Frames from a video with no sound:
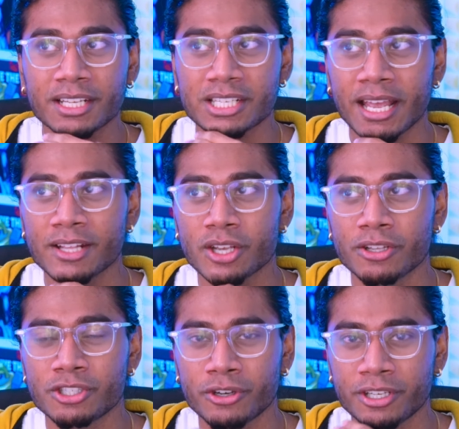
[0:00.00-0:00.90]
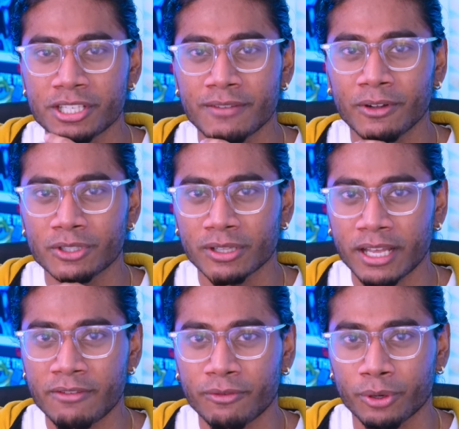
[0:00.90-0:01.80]
his hands on Xerneas and Yveltal
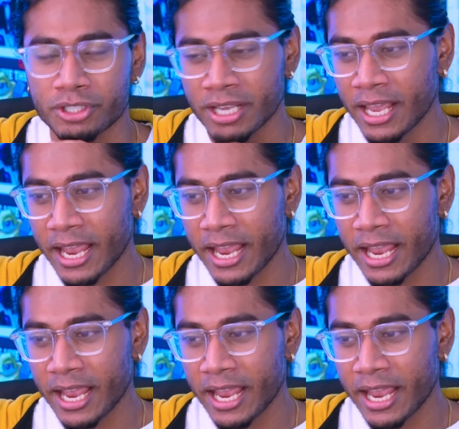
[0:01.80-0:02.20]
Life Force,